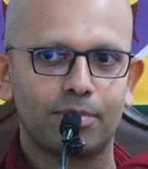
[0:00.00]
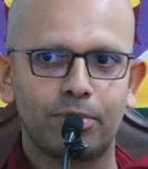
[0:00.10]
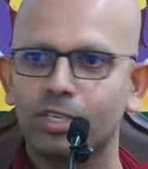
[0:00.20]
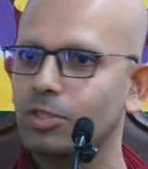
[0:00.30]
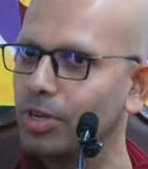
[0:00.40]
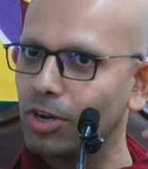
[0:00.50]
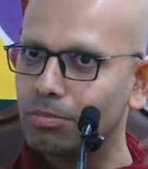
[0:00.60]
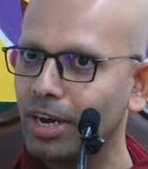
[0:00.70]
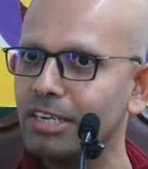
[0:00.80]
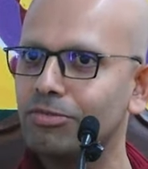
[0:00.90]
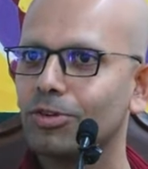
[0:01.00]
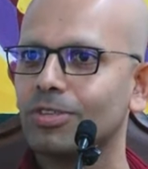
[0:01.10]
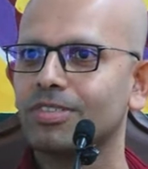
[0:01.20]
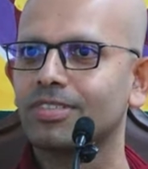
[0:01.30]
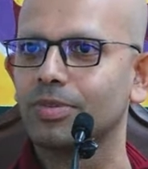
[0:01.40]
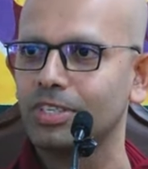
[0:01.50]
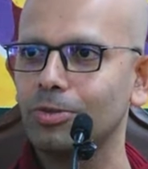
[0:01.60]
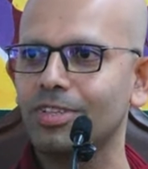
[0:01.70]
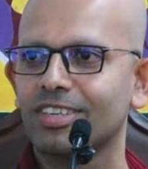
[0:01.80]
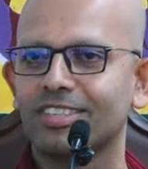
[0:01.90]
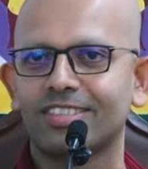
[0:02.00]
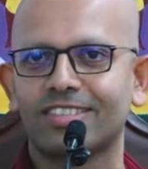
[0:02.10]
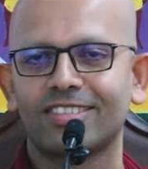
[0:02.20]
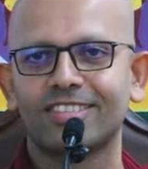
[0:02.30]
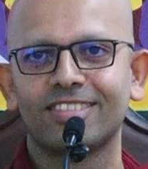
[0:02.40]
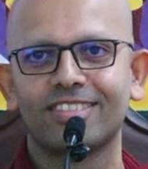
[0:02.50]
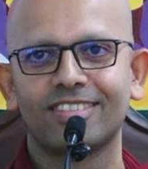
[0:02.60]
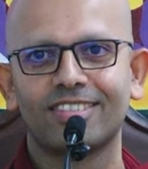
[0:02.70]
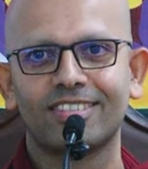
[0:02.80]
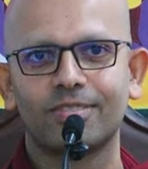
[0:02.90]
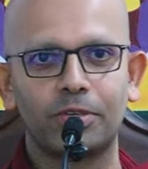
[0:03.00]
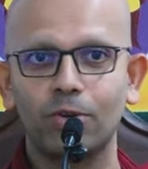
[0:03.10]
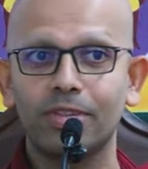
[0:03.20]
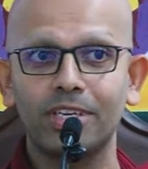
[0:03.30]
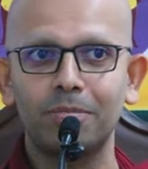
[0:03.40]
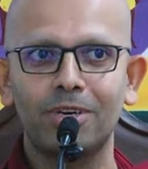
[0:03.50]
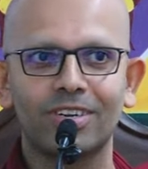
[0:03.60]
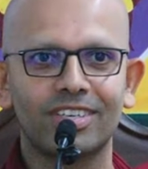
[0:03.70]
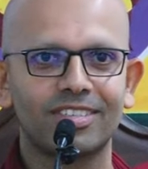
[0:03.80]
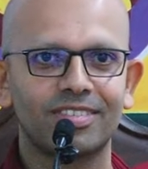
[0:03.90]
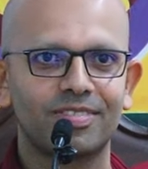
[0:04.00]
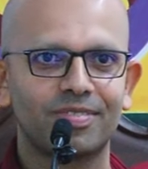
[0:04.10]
Because we are not mindful. We do this, we don't think about it.